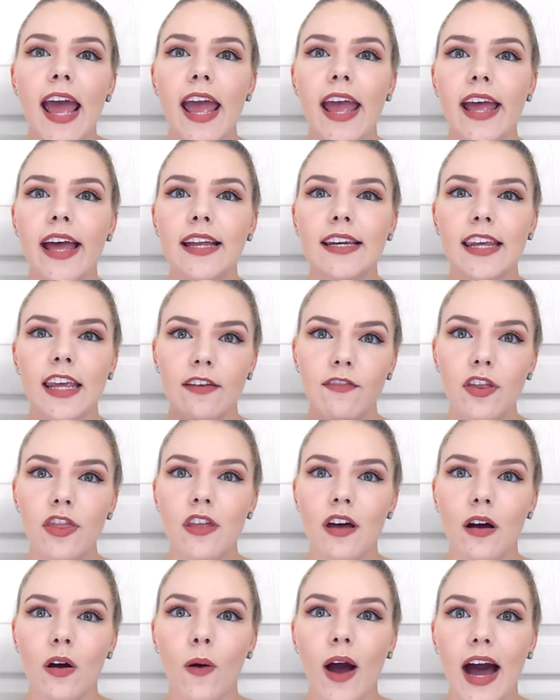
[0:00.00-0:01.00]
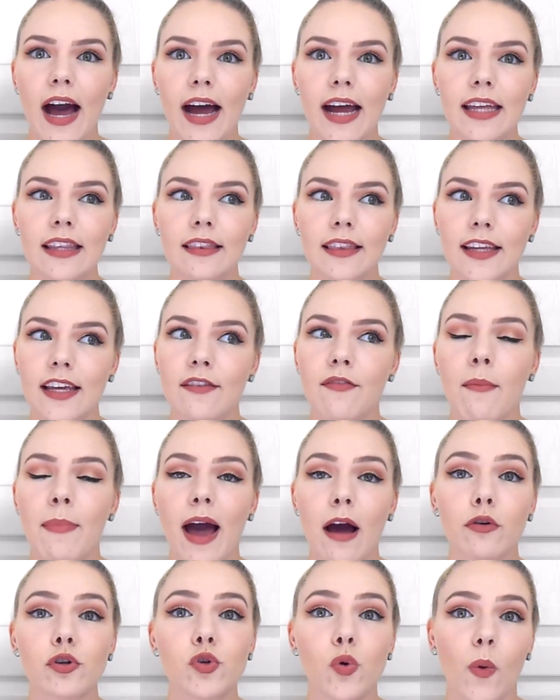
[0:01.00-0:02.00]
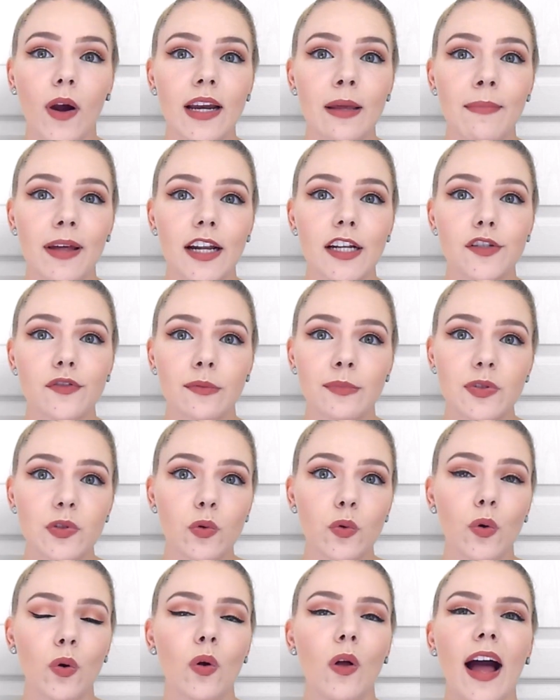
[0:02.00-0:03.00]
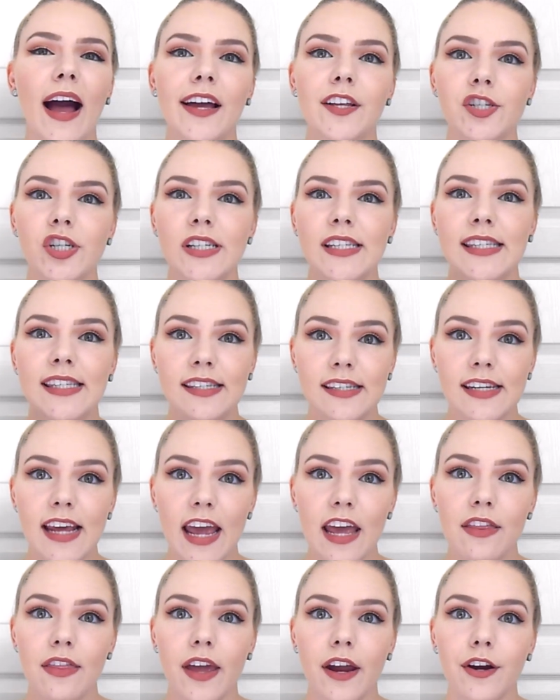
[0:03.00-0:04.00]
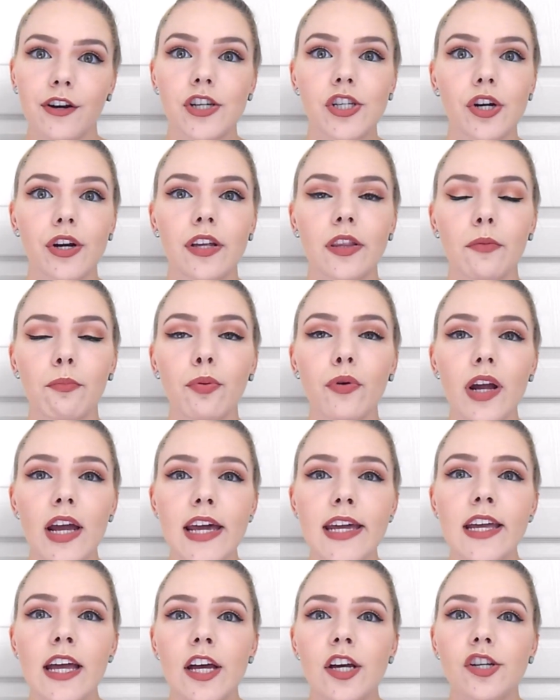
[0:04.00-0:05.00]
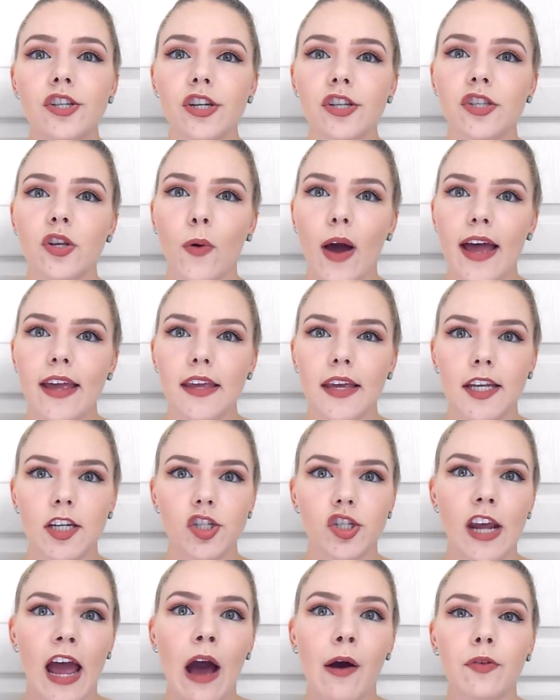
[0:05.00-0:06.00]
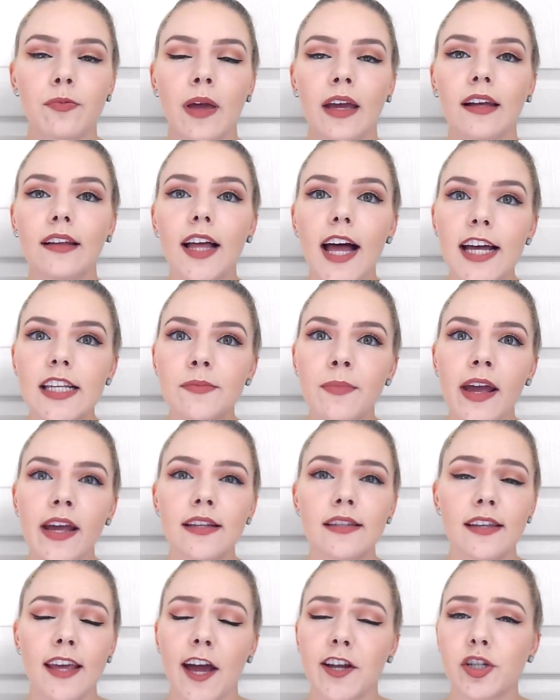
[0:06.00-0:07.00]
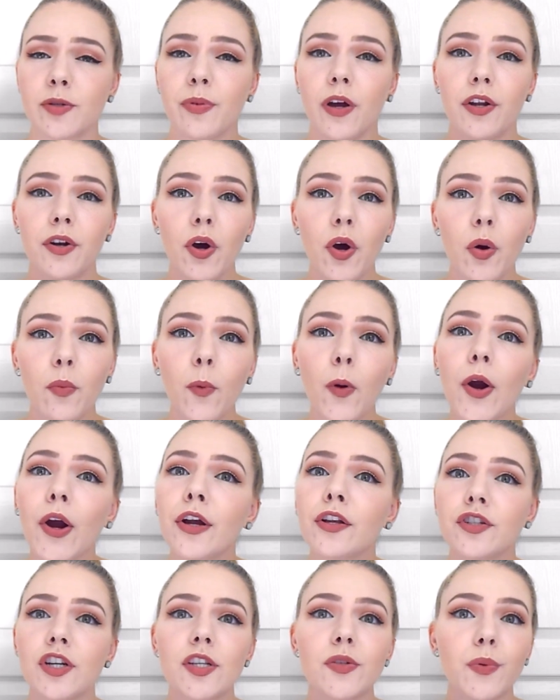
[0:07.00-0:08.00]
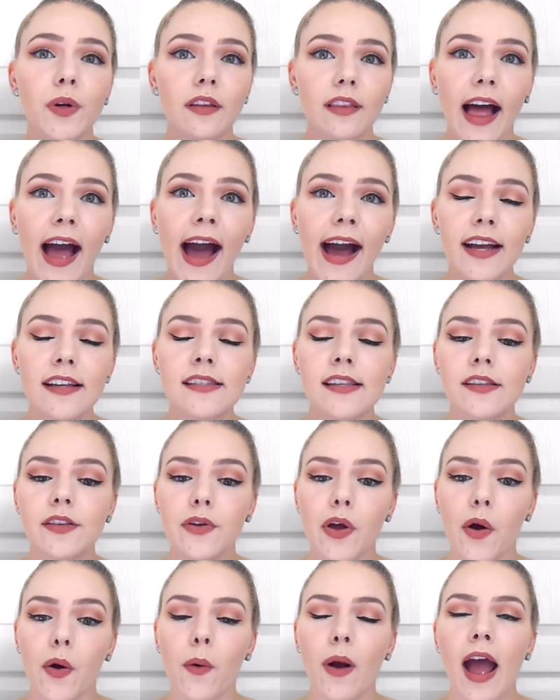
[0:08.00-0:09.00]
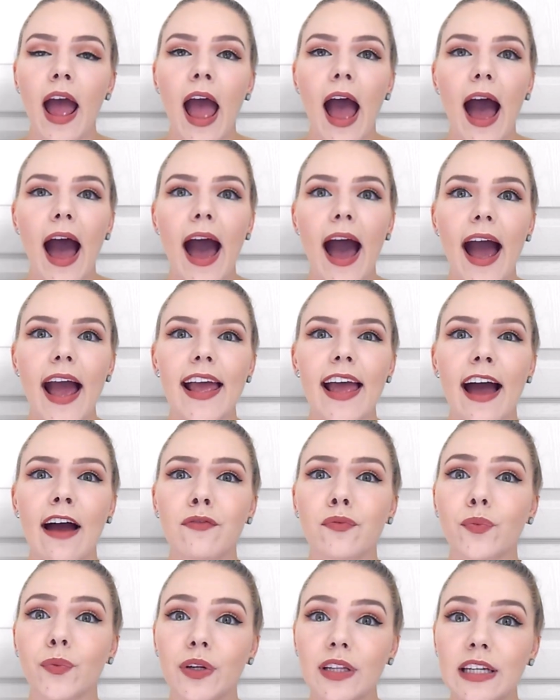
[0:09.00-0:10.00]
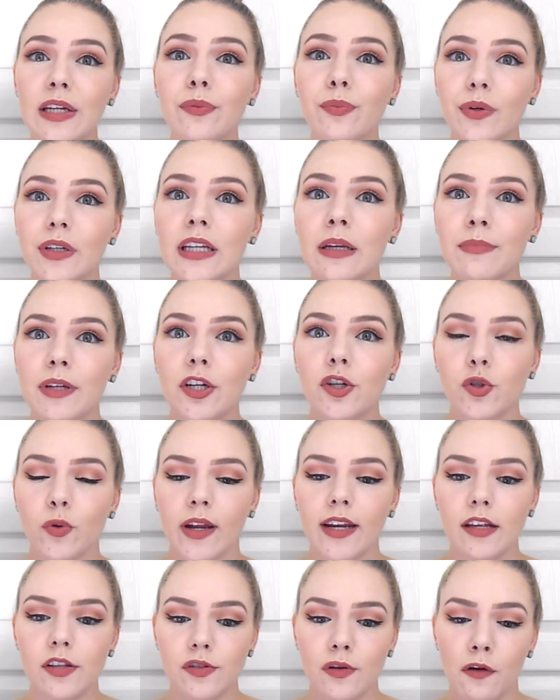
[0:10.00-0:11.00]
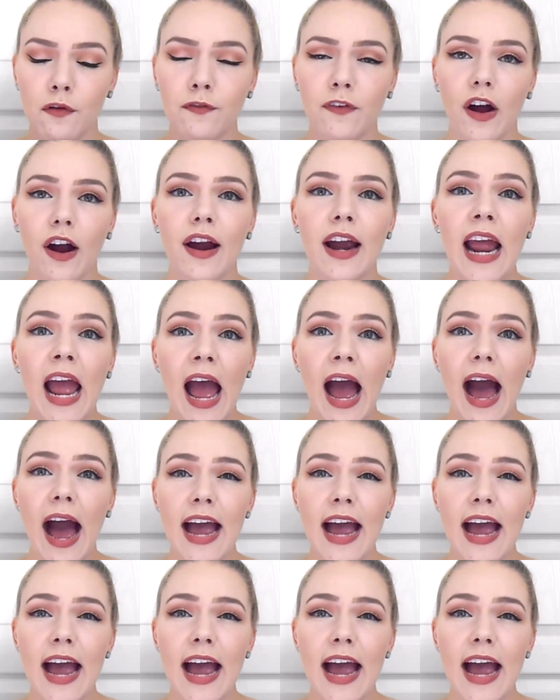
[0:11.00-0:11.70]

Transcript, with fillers: And even though I live about 20 minutes from school, I just stay there during the break just so I can chat with my classmates, catch up on homework, just relax. So I have really, really been enjoying it so far.